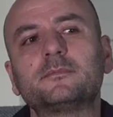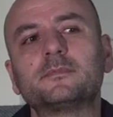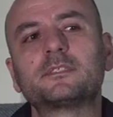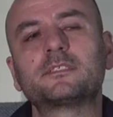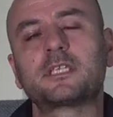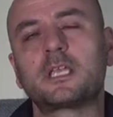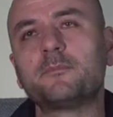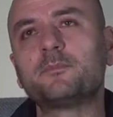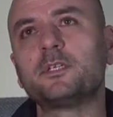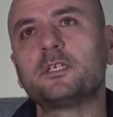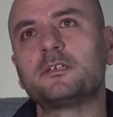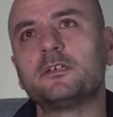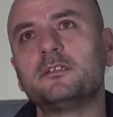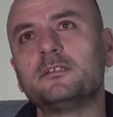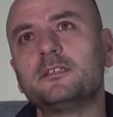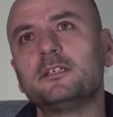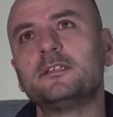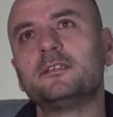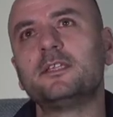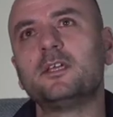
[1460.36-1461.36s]
Skeptical,
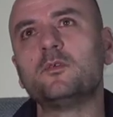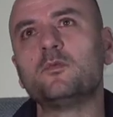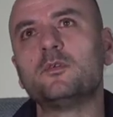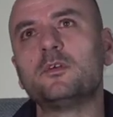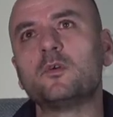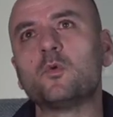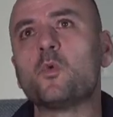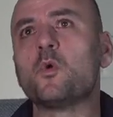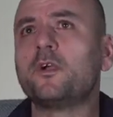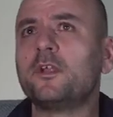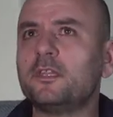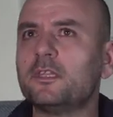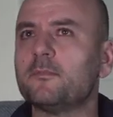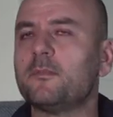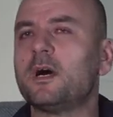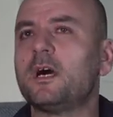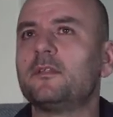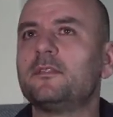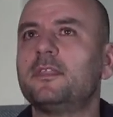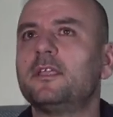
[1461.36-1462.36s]
and they were worried
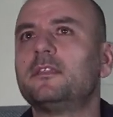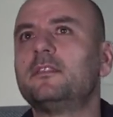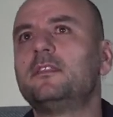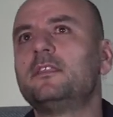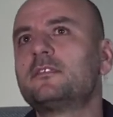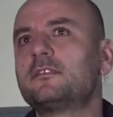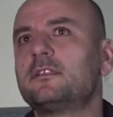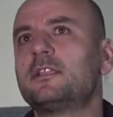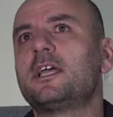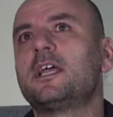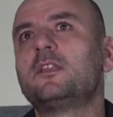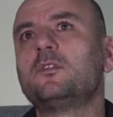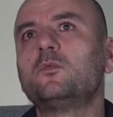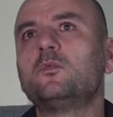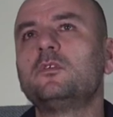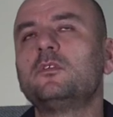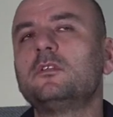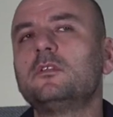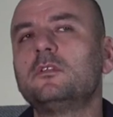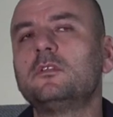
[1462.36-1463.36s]
about that this land
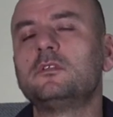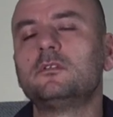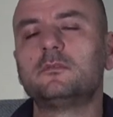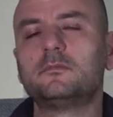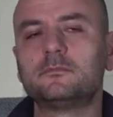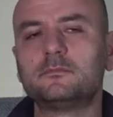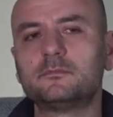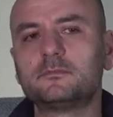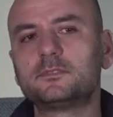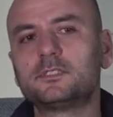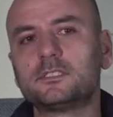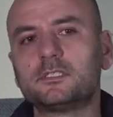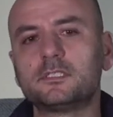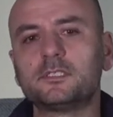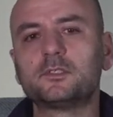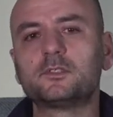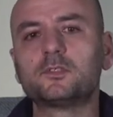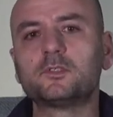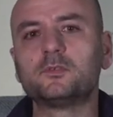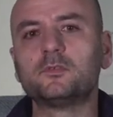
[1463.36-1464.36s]
will
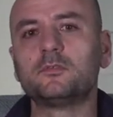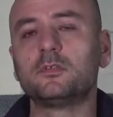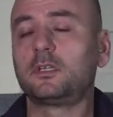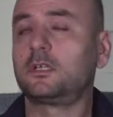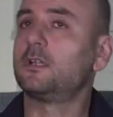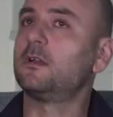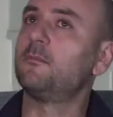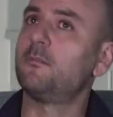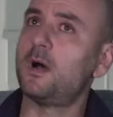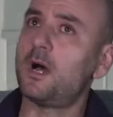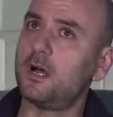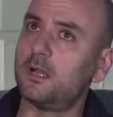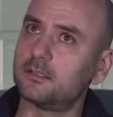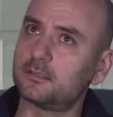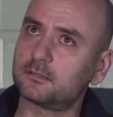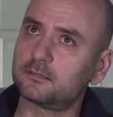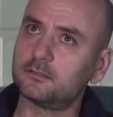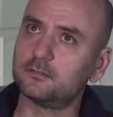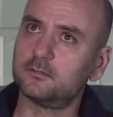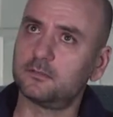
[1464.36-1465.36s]
turn to like a
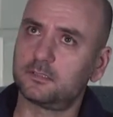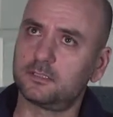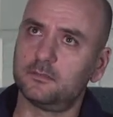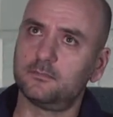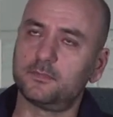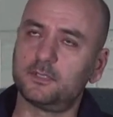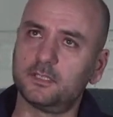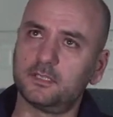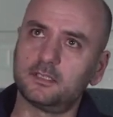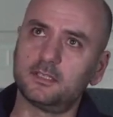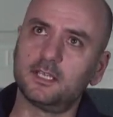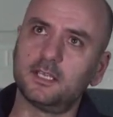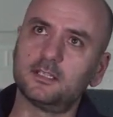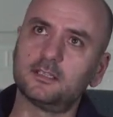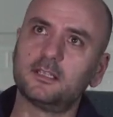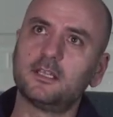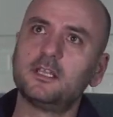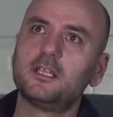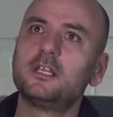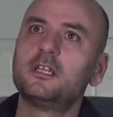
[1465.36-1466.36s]
mosque or something that
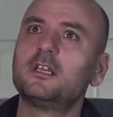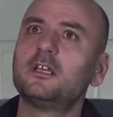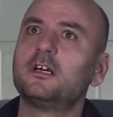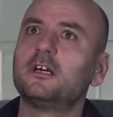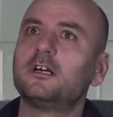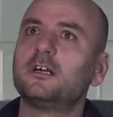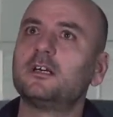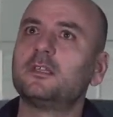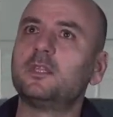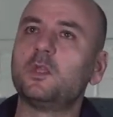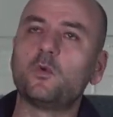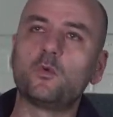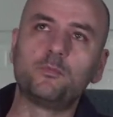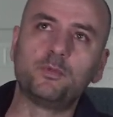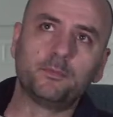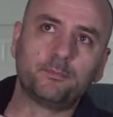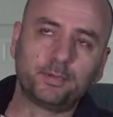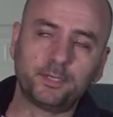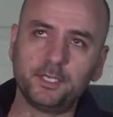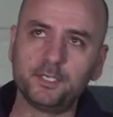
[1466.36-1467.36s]
uh, there they would be
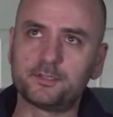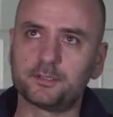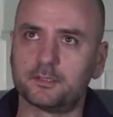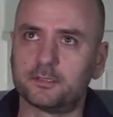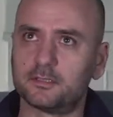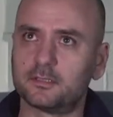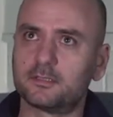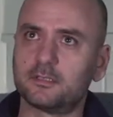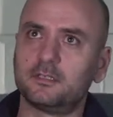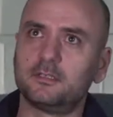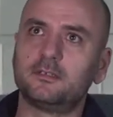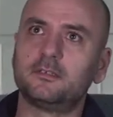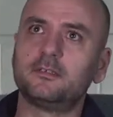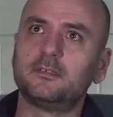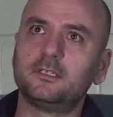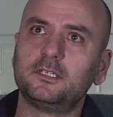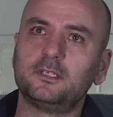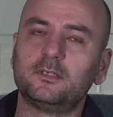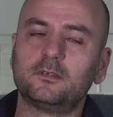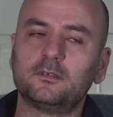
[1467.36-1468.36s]
preachers and,
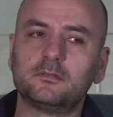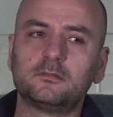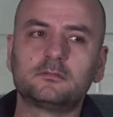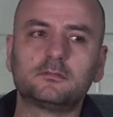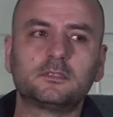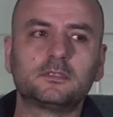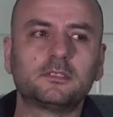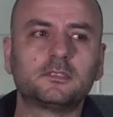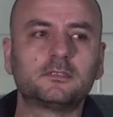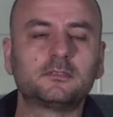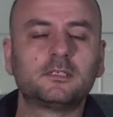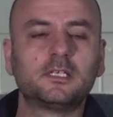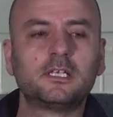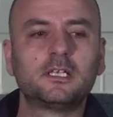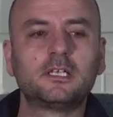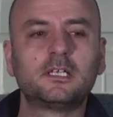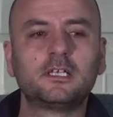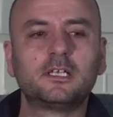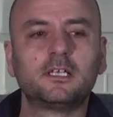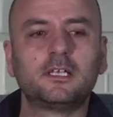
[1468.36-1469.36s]
you know,
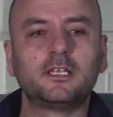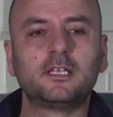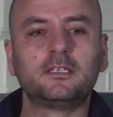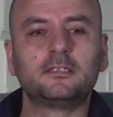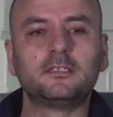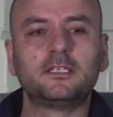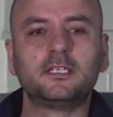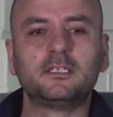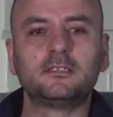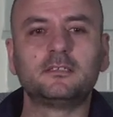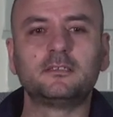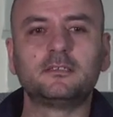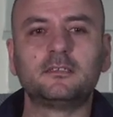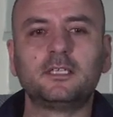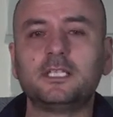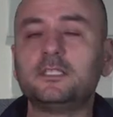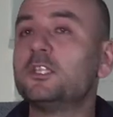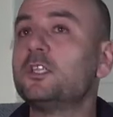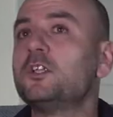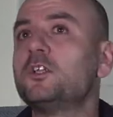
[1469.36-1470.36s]
uh, and then
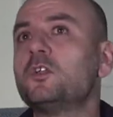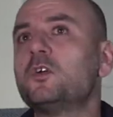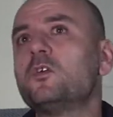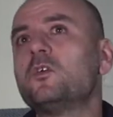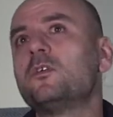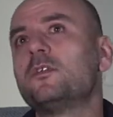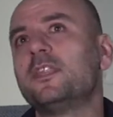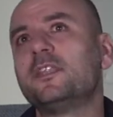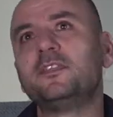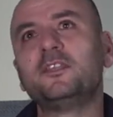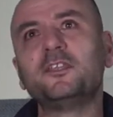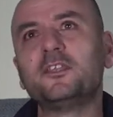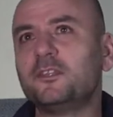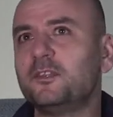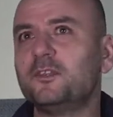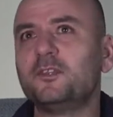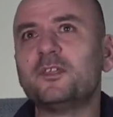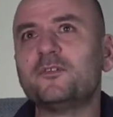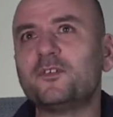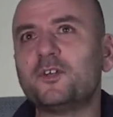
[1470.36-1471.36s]
they didn't know and
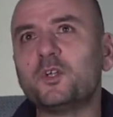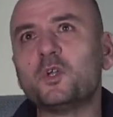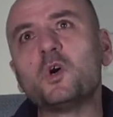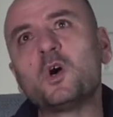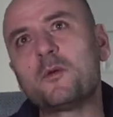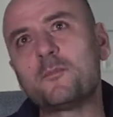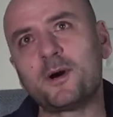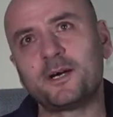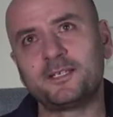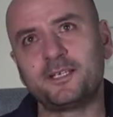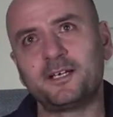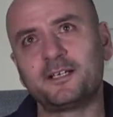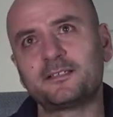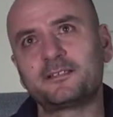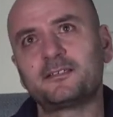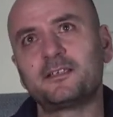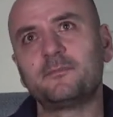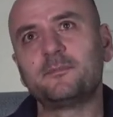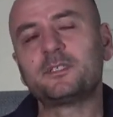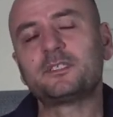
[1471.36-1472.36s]
never know about
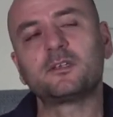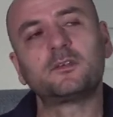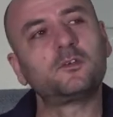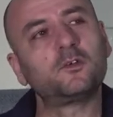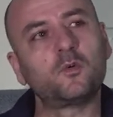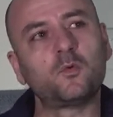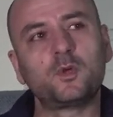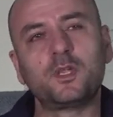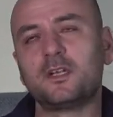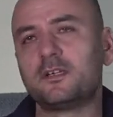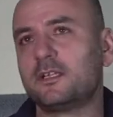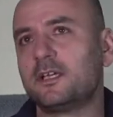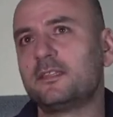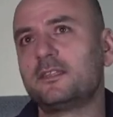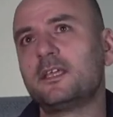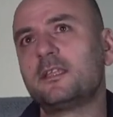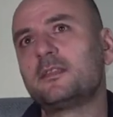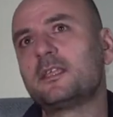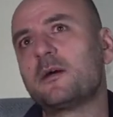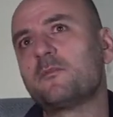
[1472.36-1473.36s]
us. I mean, said, no, we are not
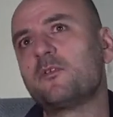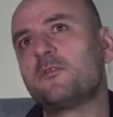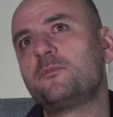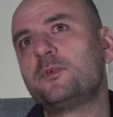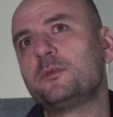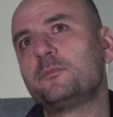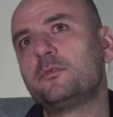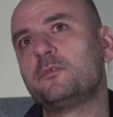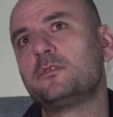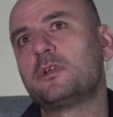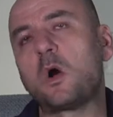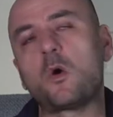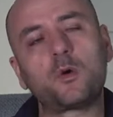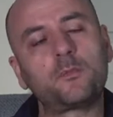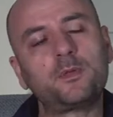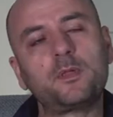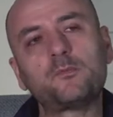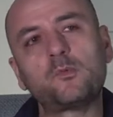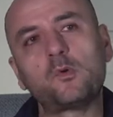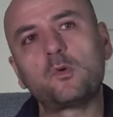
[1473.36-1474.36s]
that type of people. Our
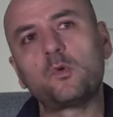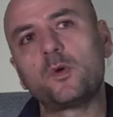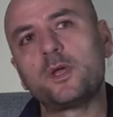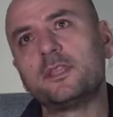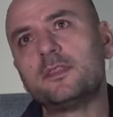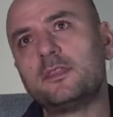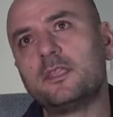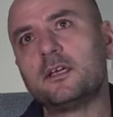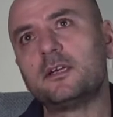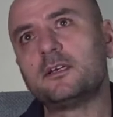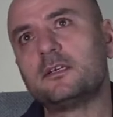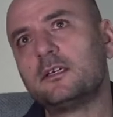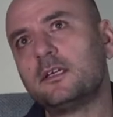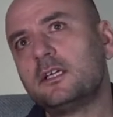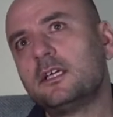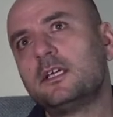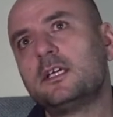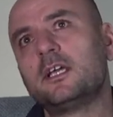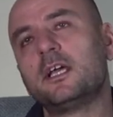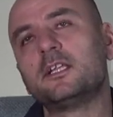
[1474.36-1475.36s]
people went there
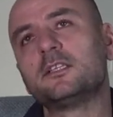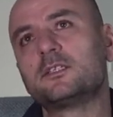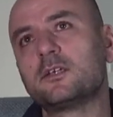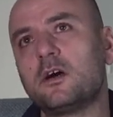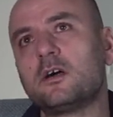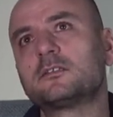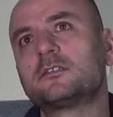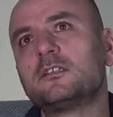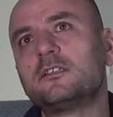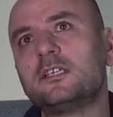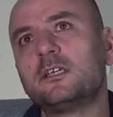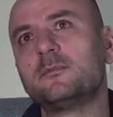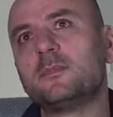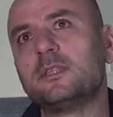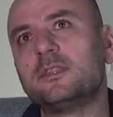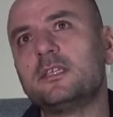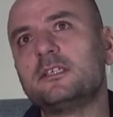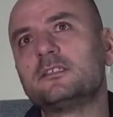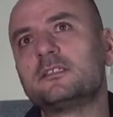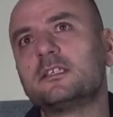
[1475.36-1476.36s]
and talked to them and
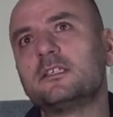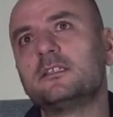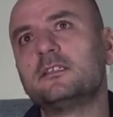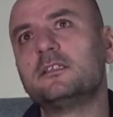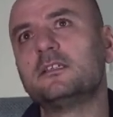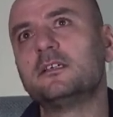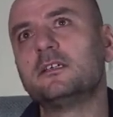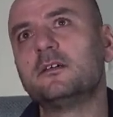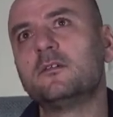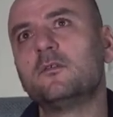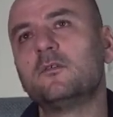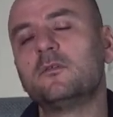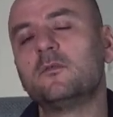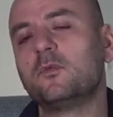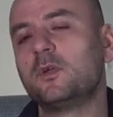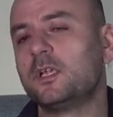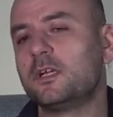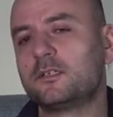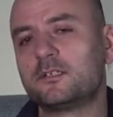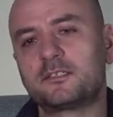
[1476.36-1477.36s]
they said, uh,
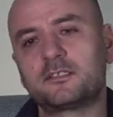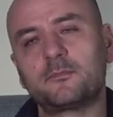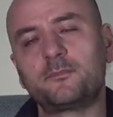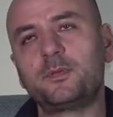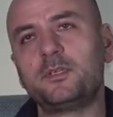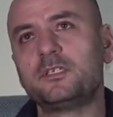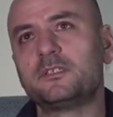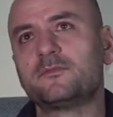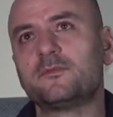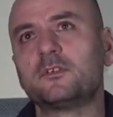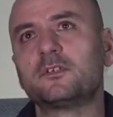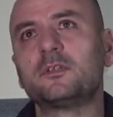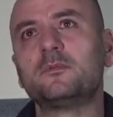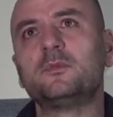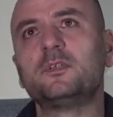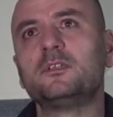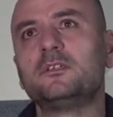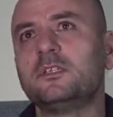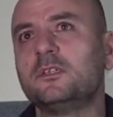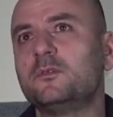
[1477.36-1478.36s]
we are just a peaceful
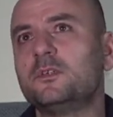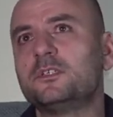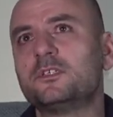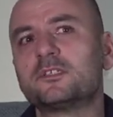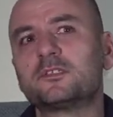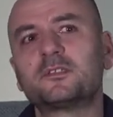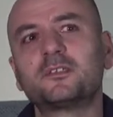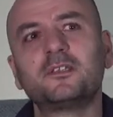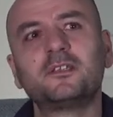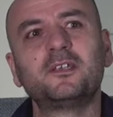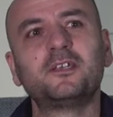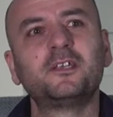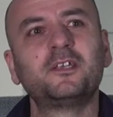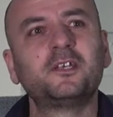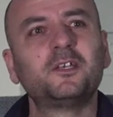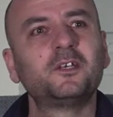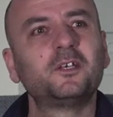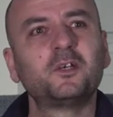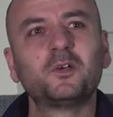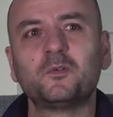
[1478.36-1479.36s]
community. We just,
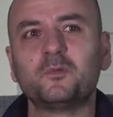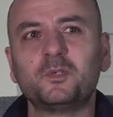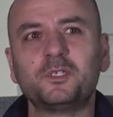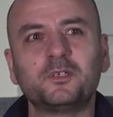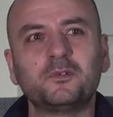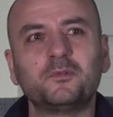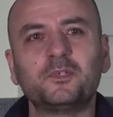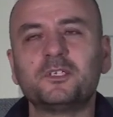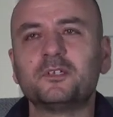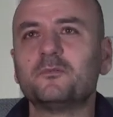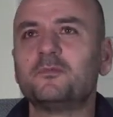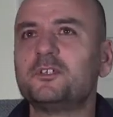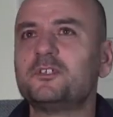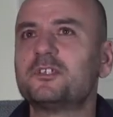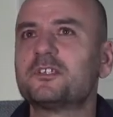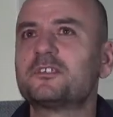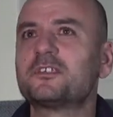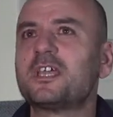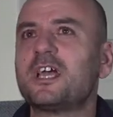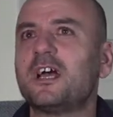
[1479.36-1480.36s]
we, we, we
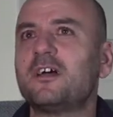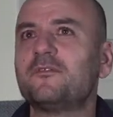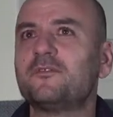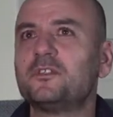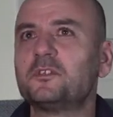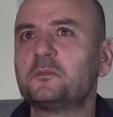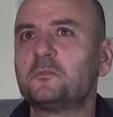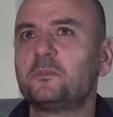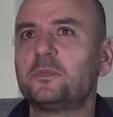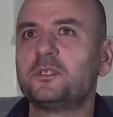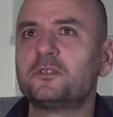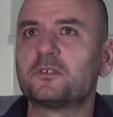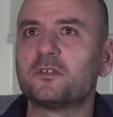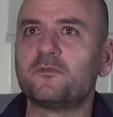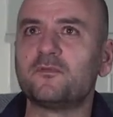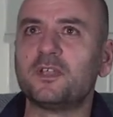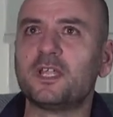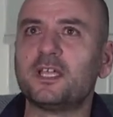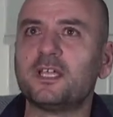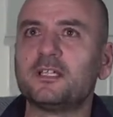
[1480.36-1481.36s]
just have this piece
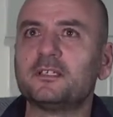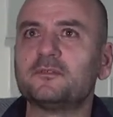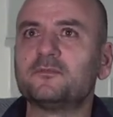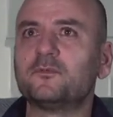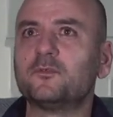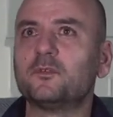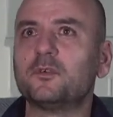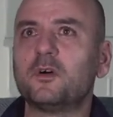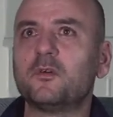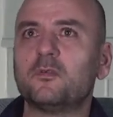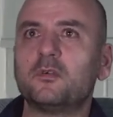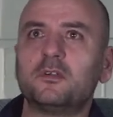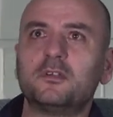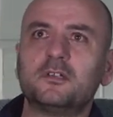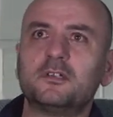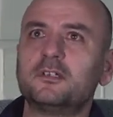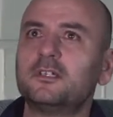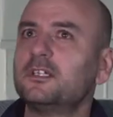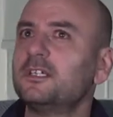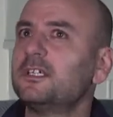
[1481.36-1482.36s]
of land for
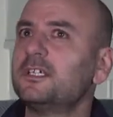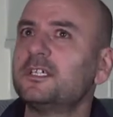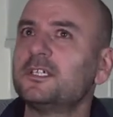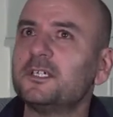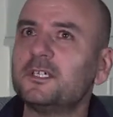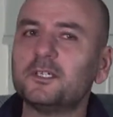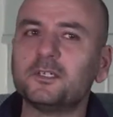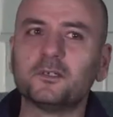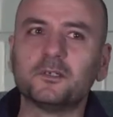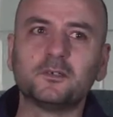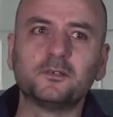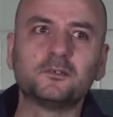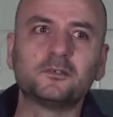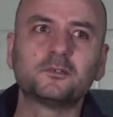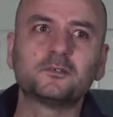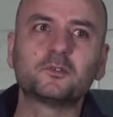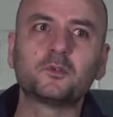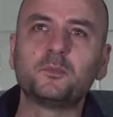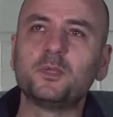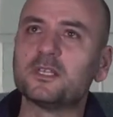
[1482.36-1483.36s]
our, you know,
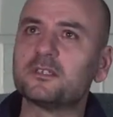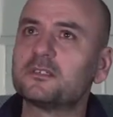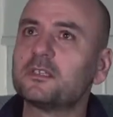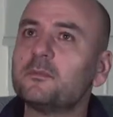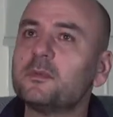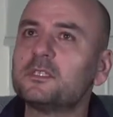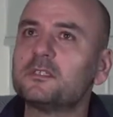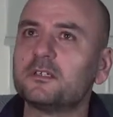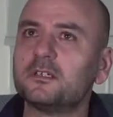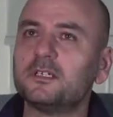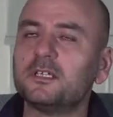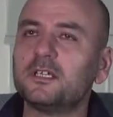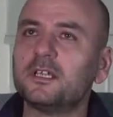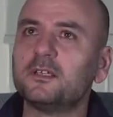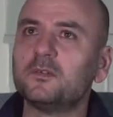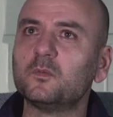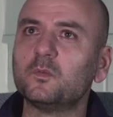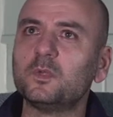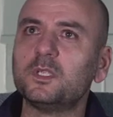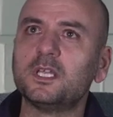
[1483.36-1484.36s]
to be a cemetery
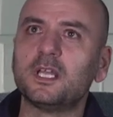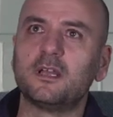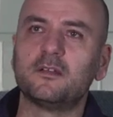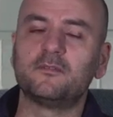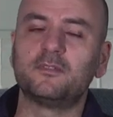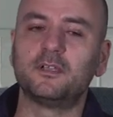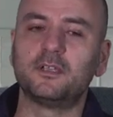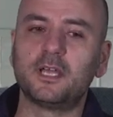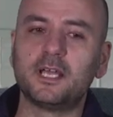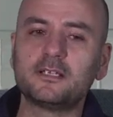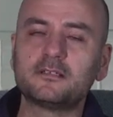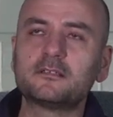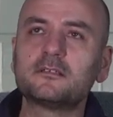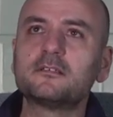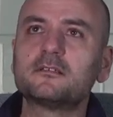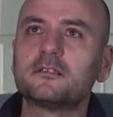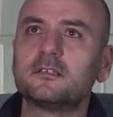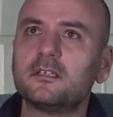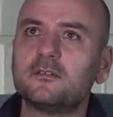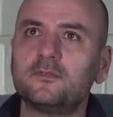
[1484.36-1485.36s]
and we have the
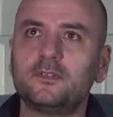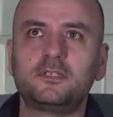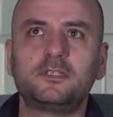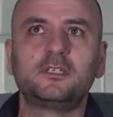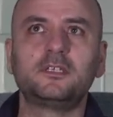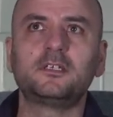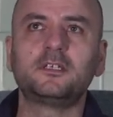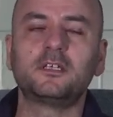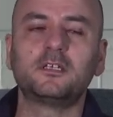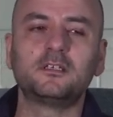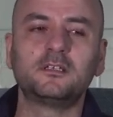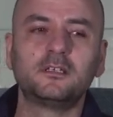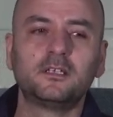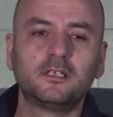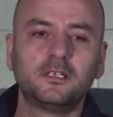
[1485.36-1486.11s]
license and everything. And,